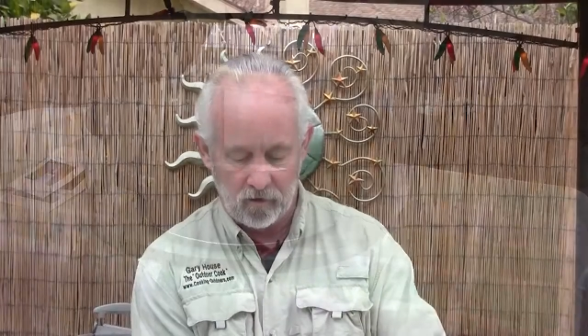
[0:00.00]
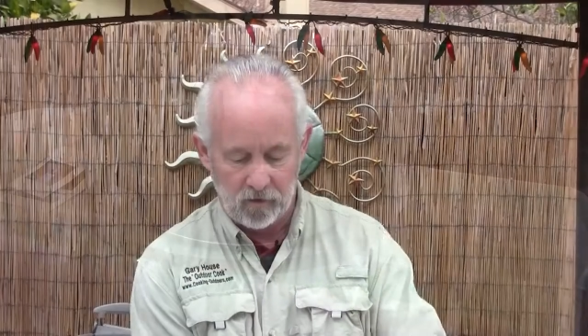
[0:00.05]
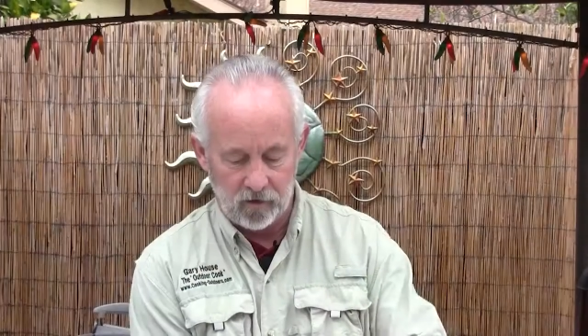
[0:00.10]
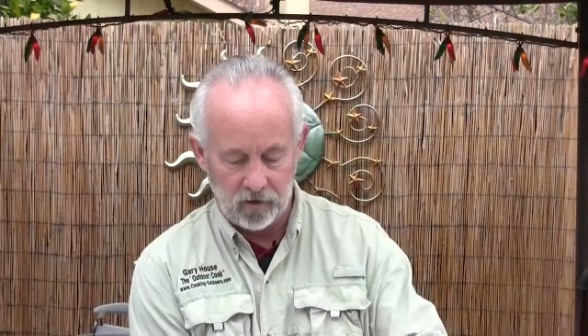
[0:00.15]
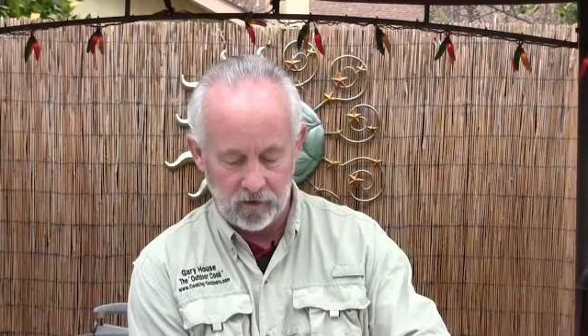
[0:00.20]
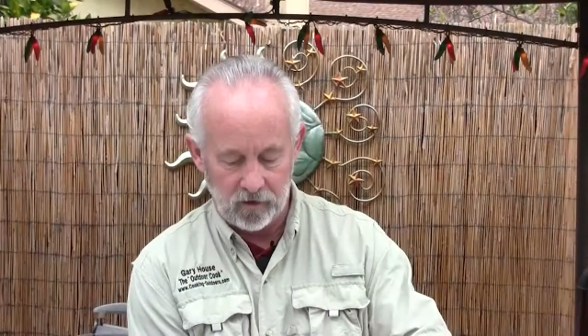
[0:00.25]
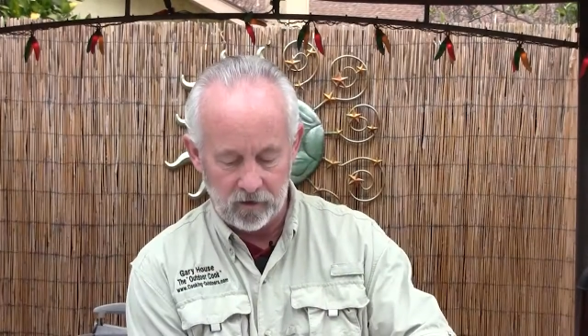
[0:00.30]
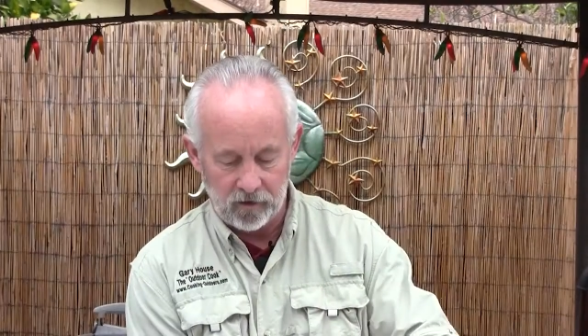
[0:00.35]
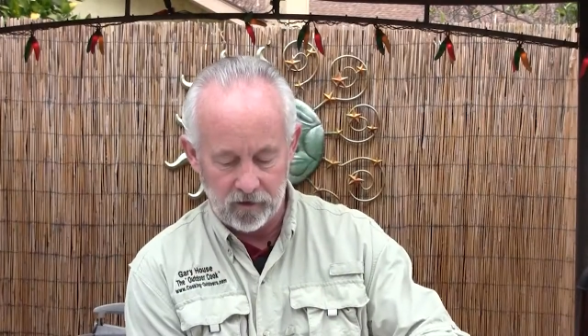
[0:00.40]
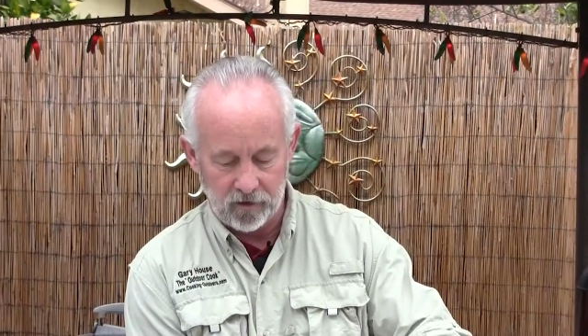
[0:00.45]

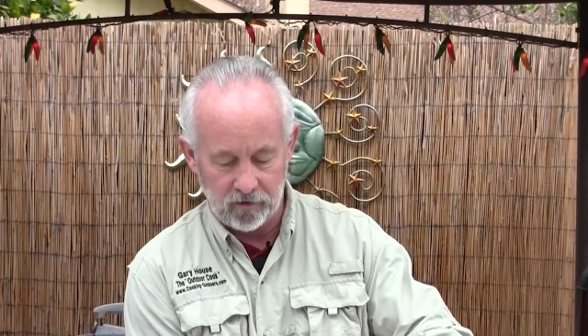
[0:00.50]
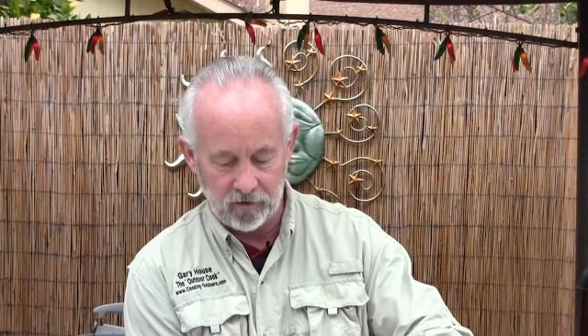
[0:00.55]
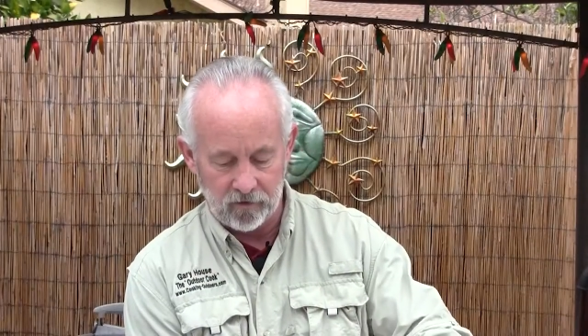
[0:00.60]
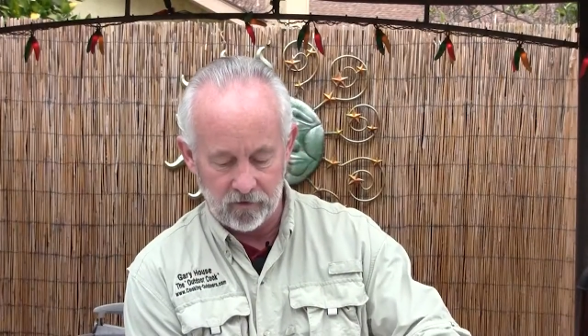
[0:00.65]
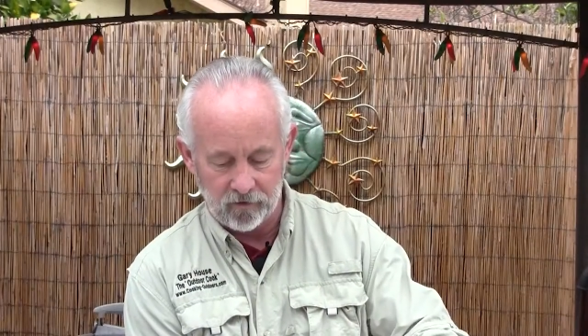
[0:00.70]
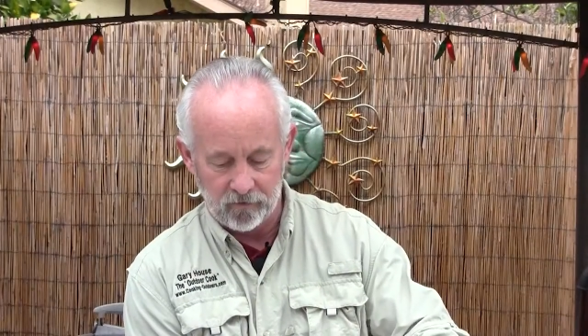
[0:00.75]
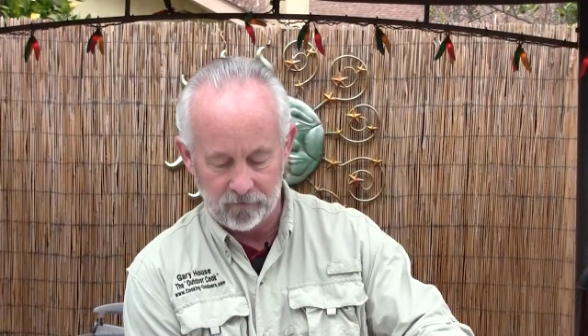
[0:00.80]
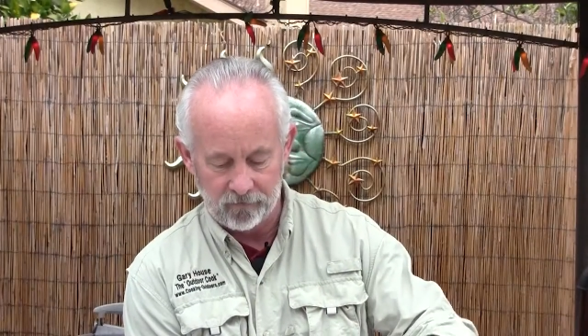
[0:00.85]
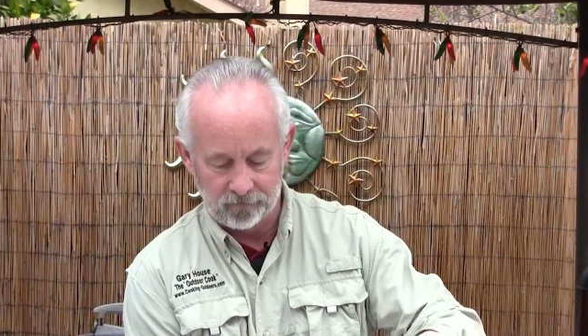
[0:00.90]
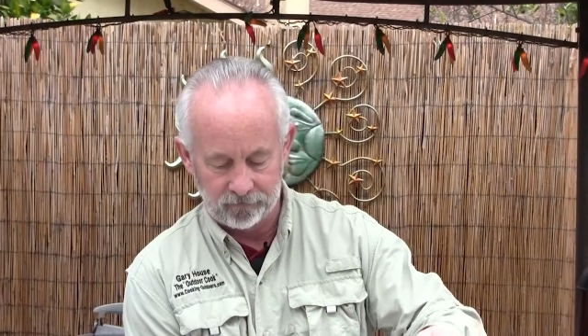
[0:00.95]
And in
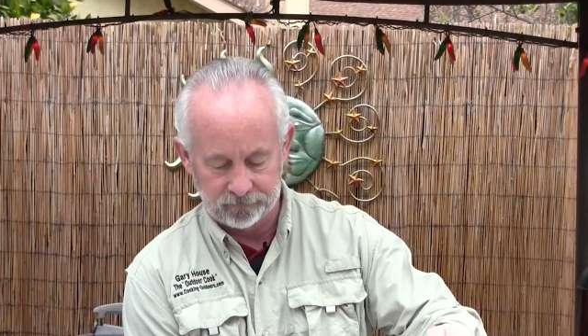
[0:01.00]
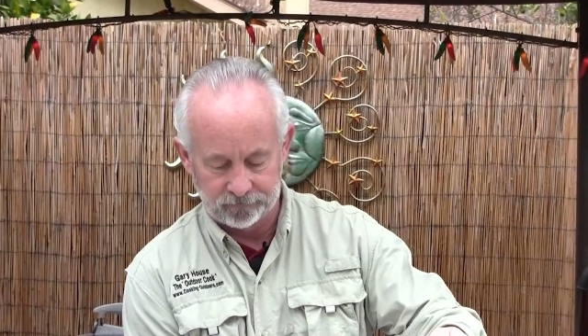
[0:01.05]
here,